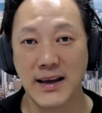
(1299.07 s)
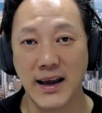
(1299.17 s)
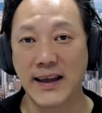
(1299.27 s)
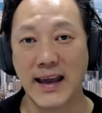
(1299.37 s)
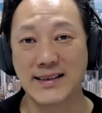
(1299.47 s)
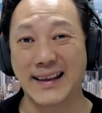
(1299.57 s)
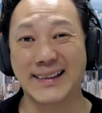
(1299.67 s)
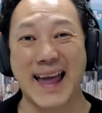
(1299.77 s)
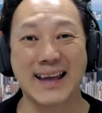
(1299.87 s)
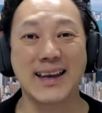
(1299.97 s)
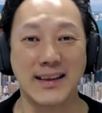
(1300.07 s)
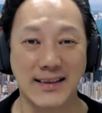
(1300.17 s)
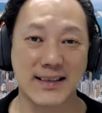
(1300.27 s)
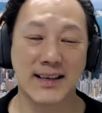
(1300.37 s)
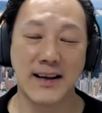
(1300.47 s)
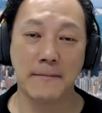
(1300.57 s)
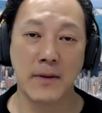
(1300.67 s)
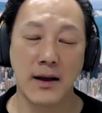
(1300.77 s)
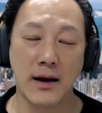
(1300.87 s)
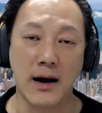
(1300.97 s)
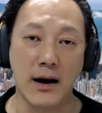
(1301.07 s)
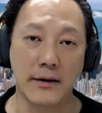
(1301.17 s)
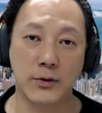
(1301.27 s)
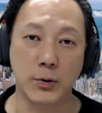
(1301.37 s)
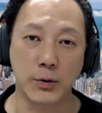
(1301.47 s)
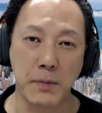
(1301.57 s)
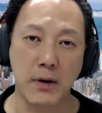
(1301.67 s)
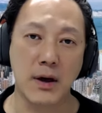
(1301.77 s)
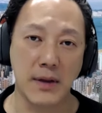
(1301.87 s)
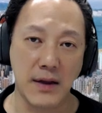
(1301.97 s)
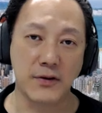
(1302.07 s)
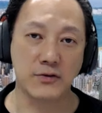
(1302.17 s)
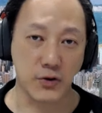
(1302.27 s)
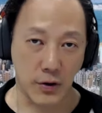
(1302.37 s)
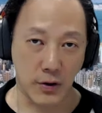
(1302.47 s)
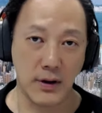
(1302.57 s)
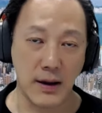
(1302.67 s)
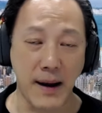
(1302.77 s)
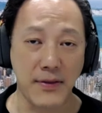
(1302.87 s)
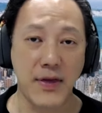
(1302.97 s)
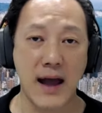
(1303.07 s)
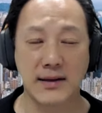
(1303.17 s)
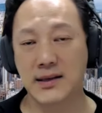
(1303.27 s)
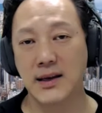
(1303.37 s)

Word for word: It takes like decades to, to build up infrastructure, and by that,